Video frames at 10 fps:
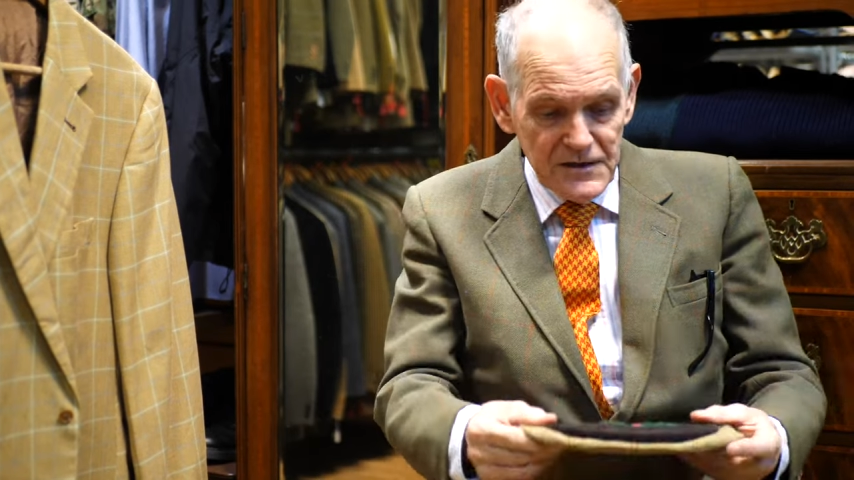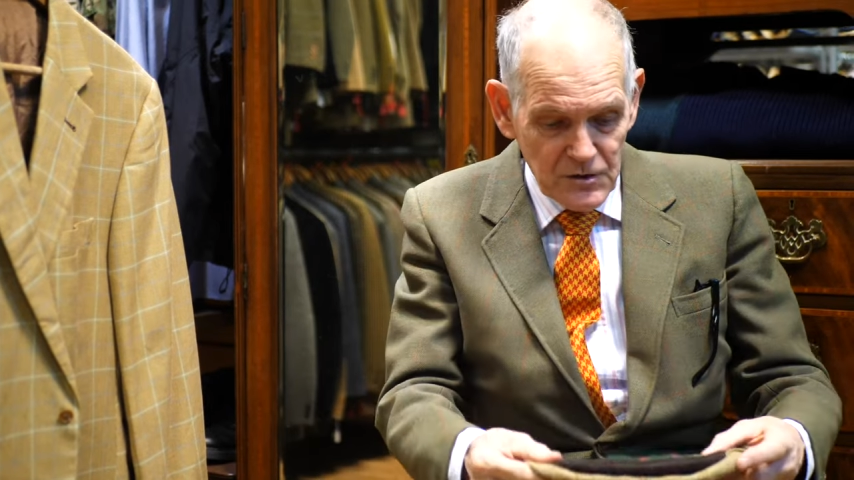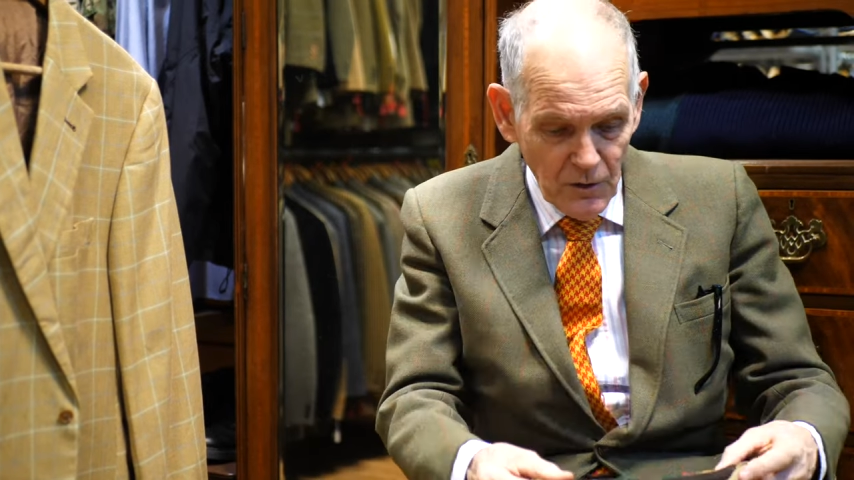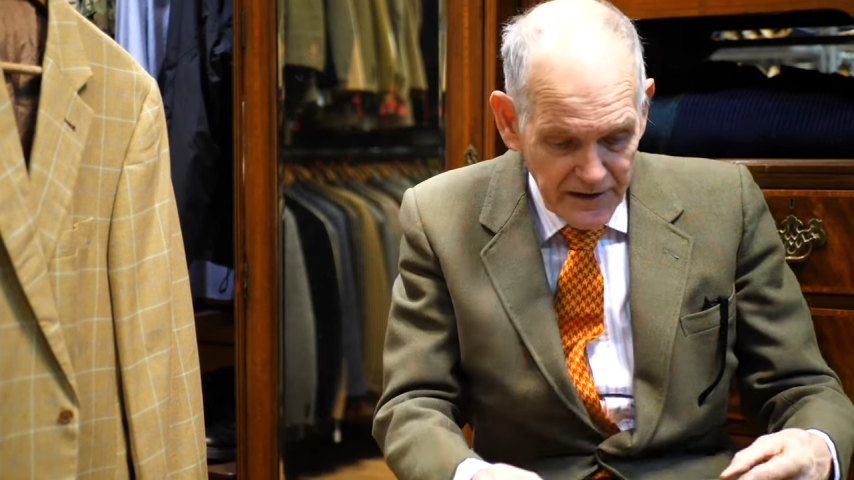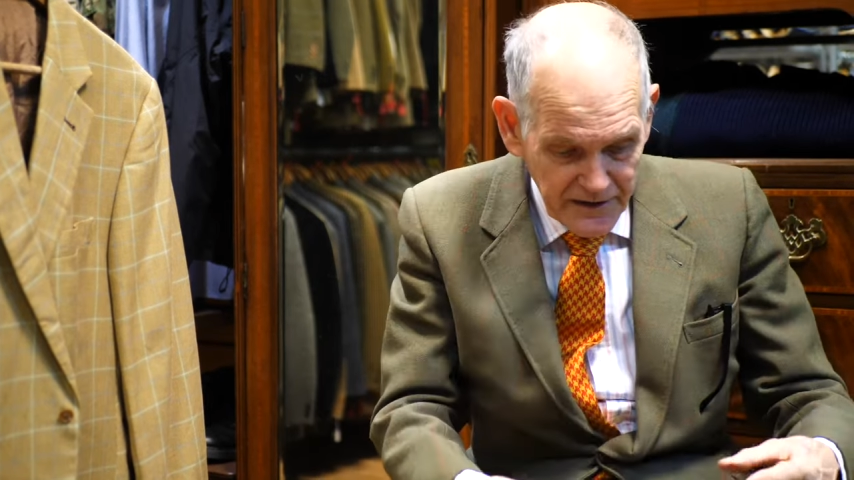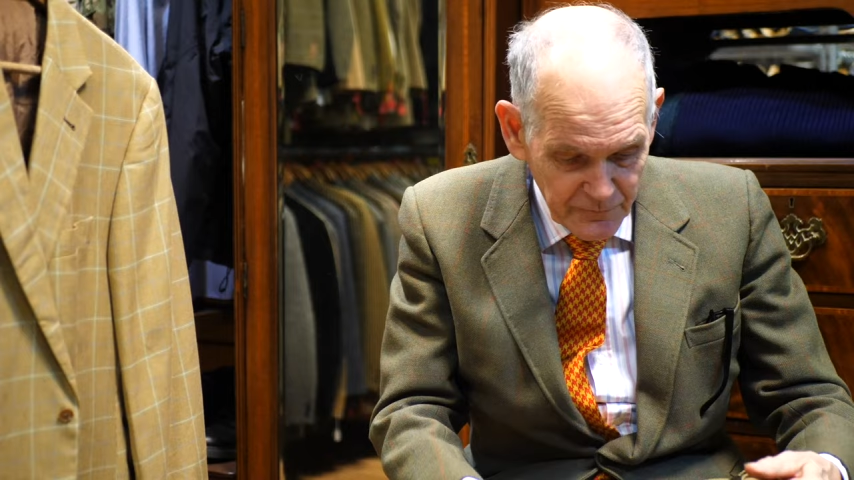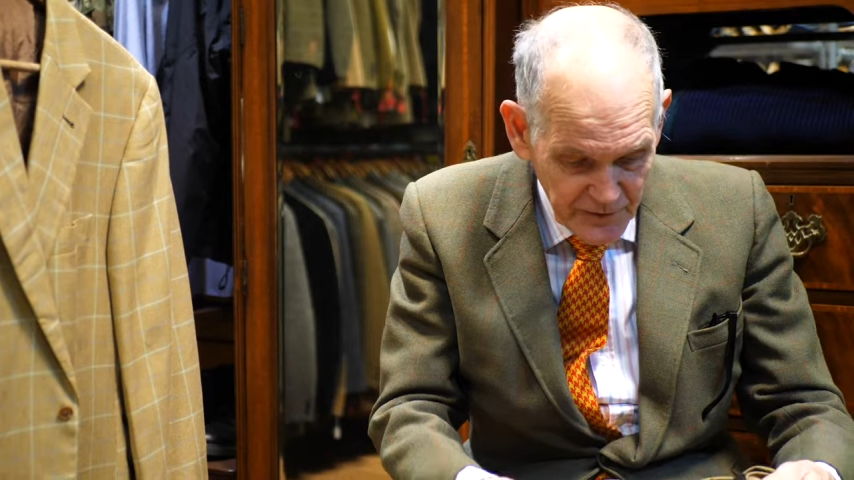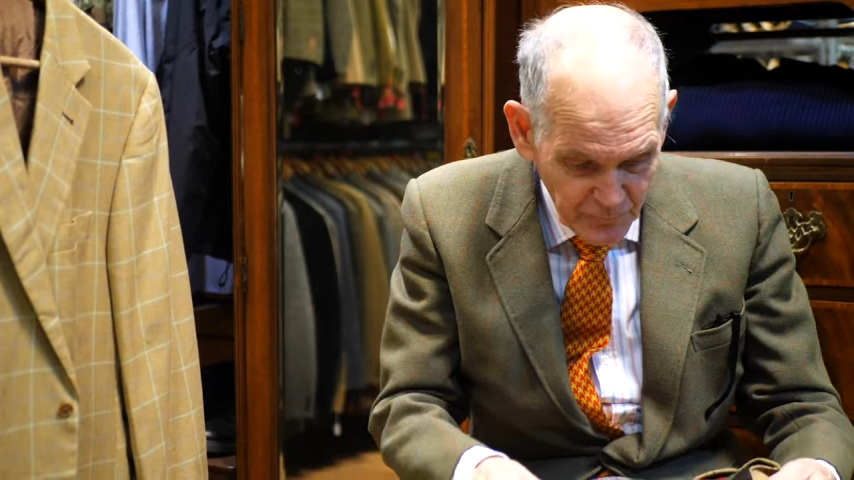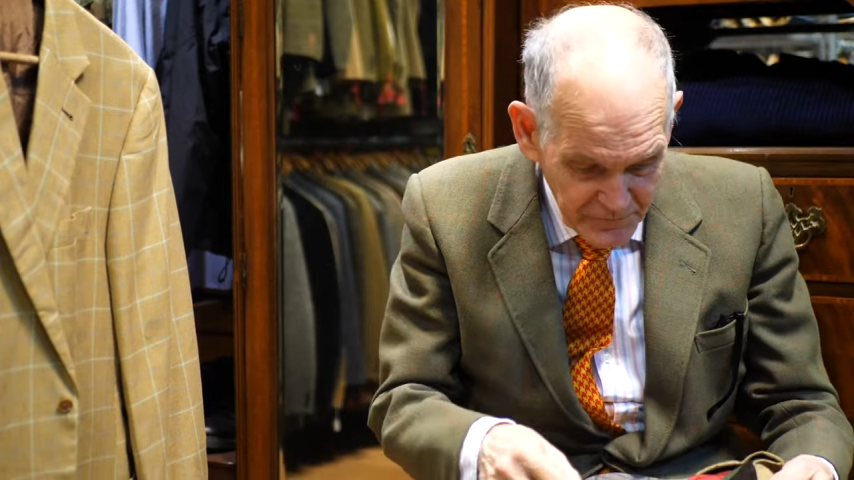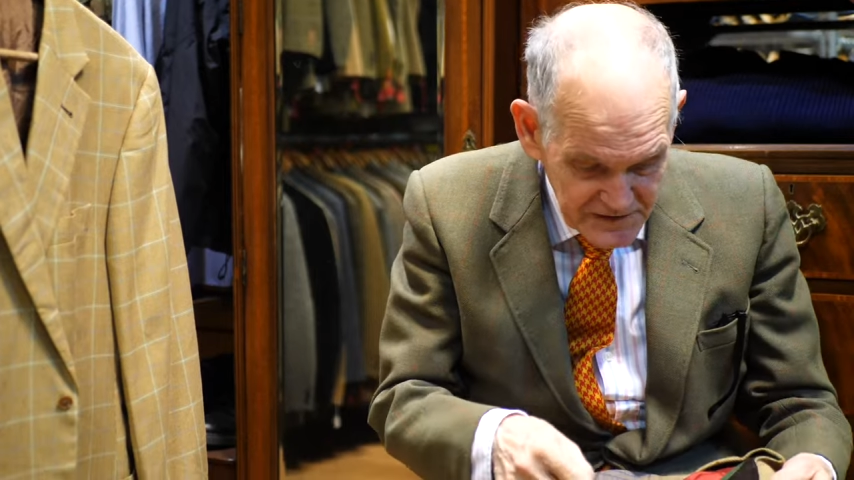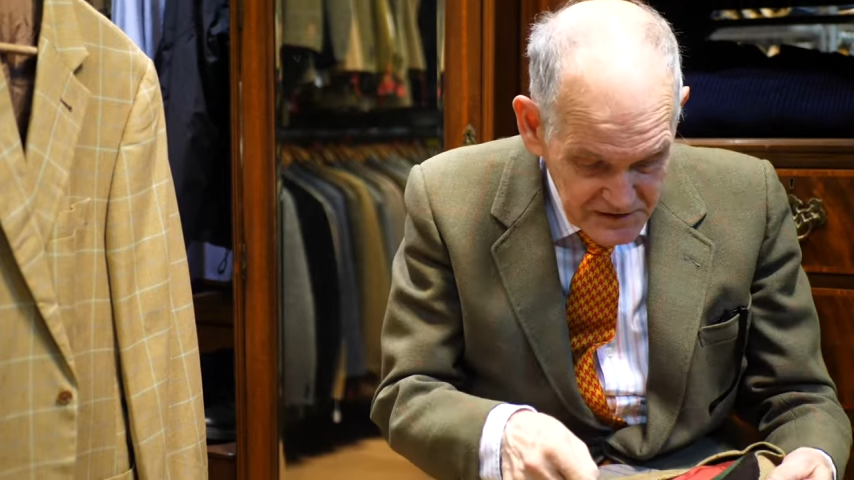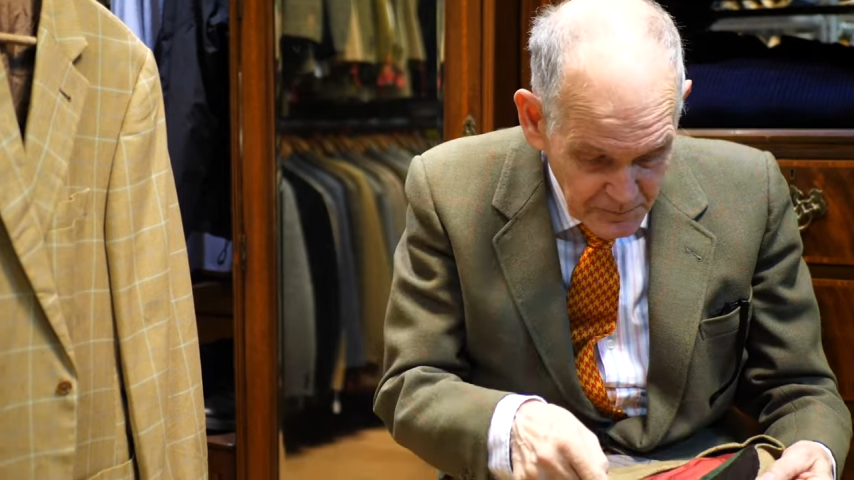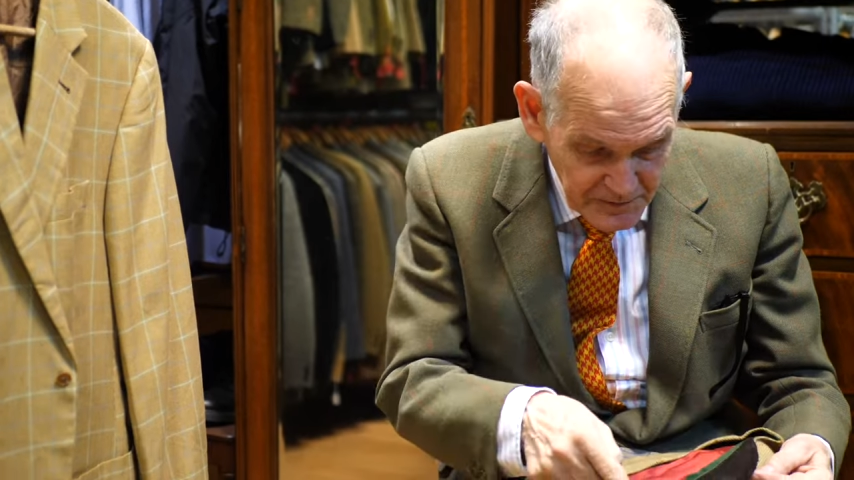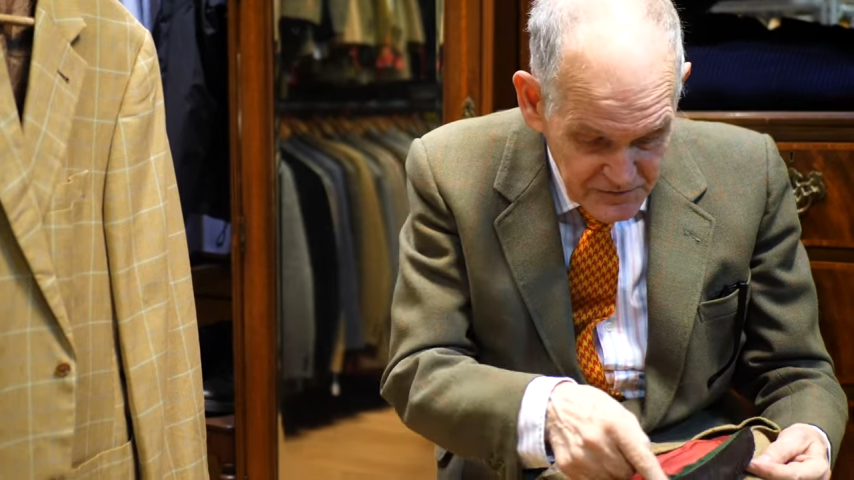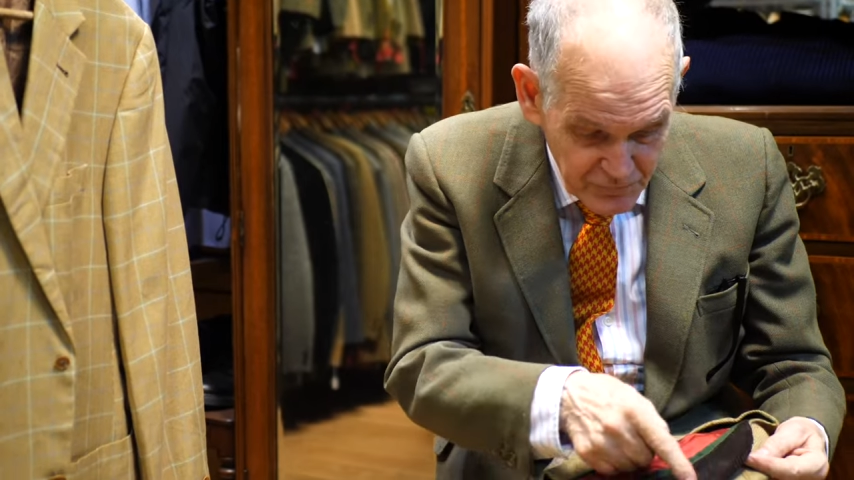So I get rid of all these
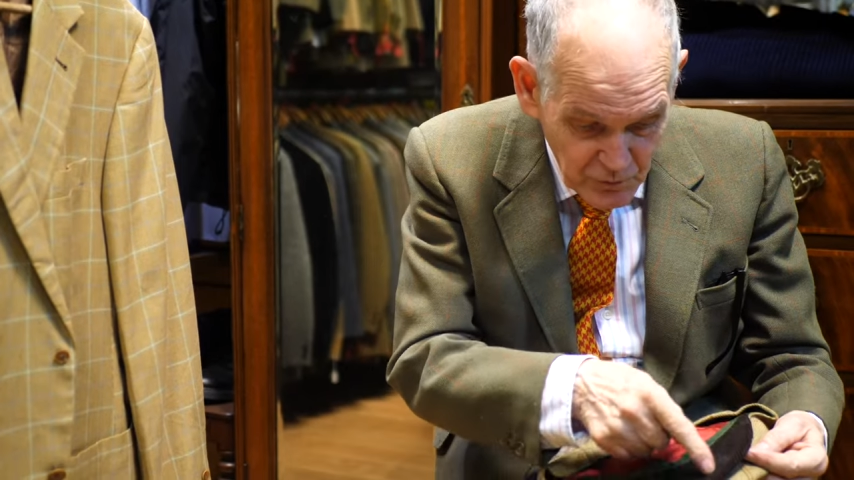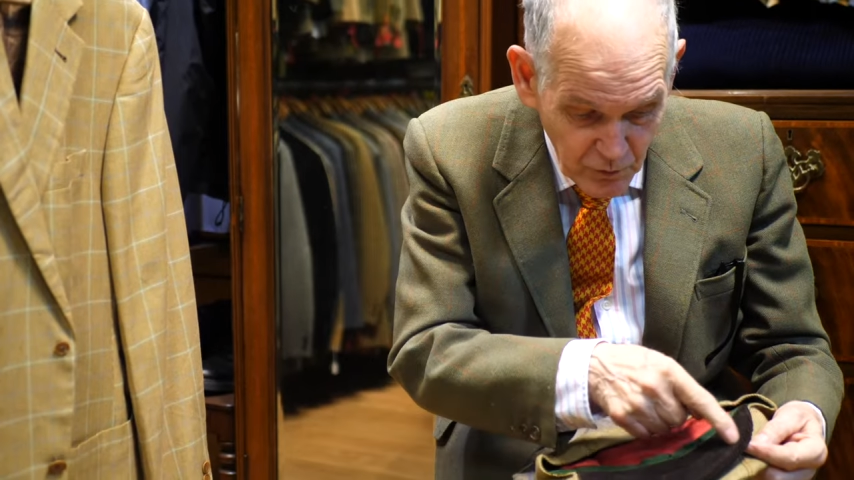little bits of